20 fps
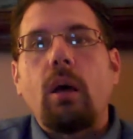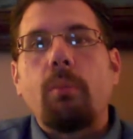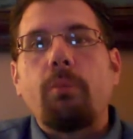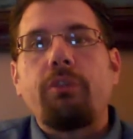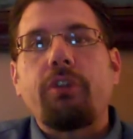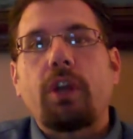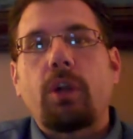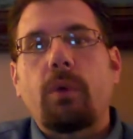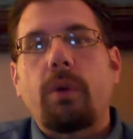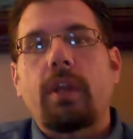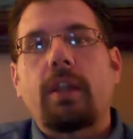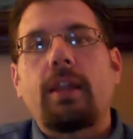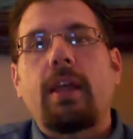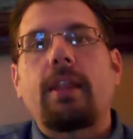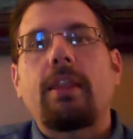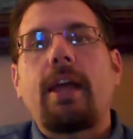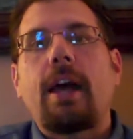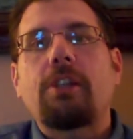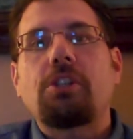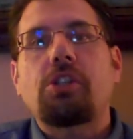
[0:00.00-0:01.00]
figuring
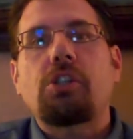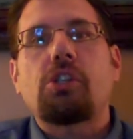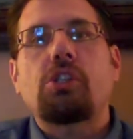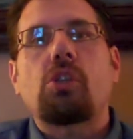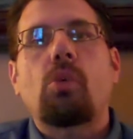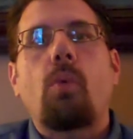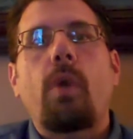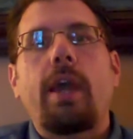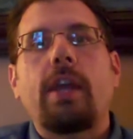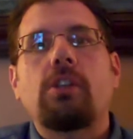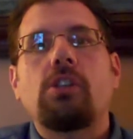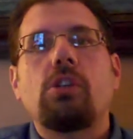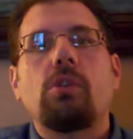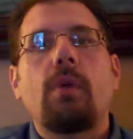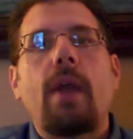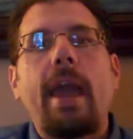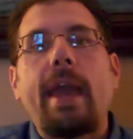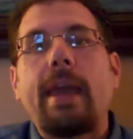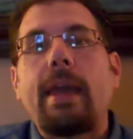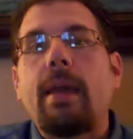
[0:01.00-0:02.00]
that that's just a way
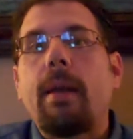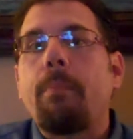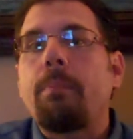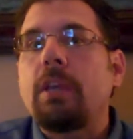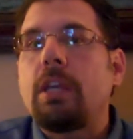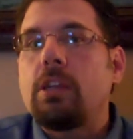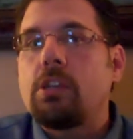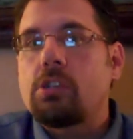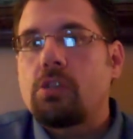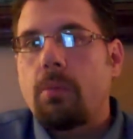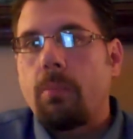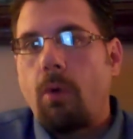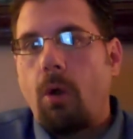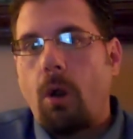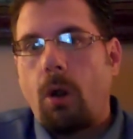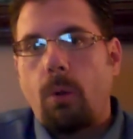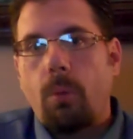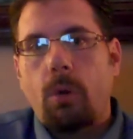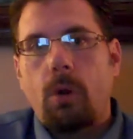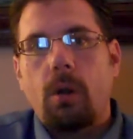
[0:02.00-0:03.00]
to A, appease the
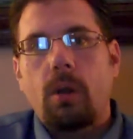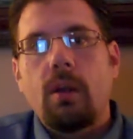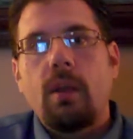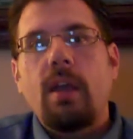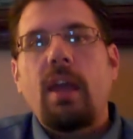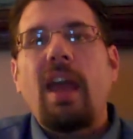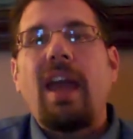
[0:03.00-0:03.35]
borrower,